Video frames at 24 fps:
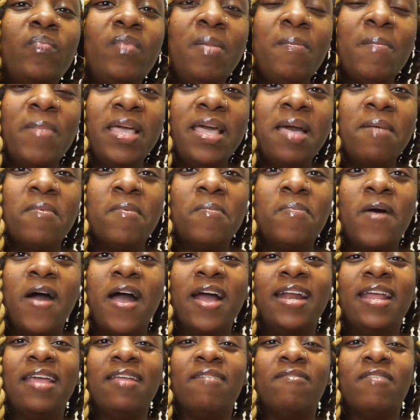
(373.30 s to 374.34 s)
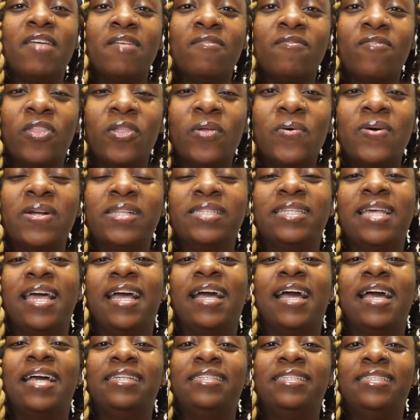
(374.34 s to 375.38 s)
become a part of Influence,
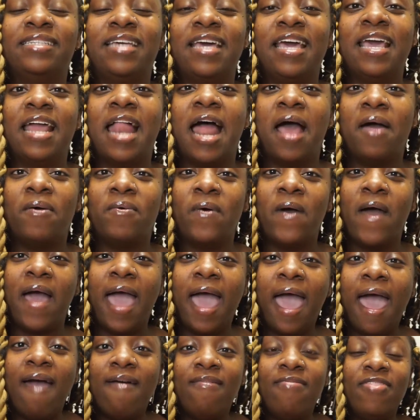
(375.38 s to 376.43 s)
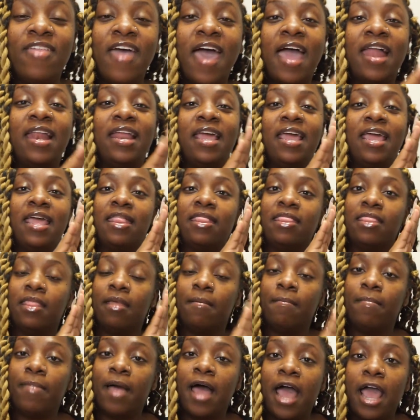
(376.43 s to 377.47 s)
like I said, I will have that in
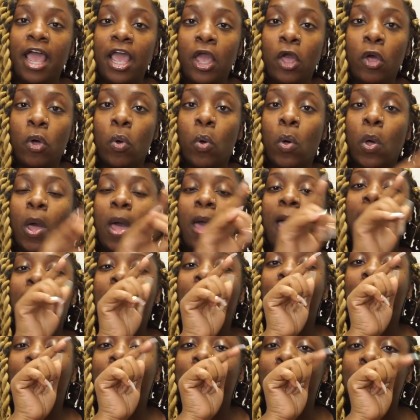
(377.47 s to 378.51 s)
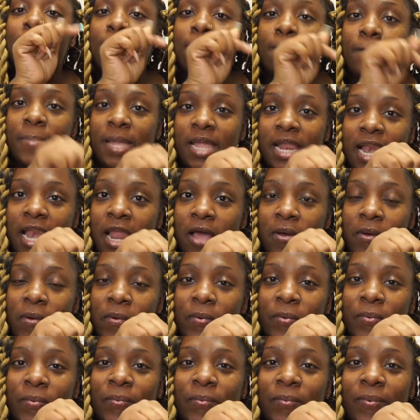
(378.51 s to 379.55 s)
the bio
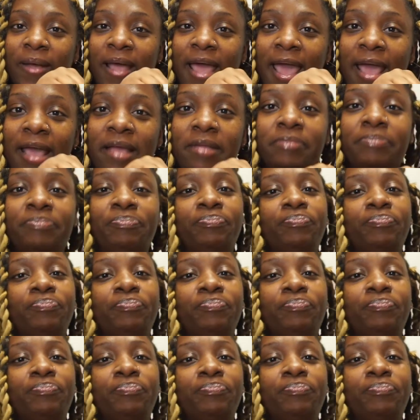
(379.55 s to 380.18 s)
below, okay?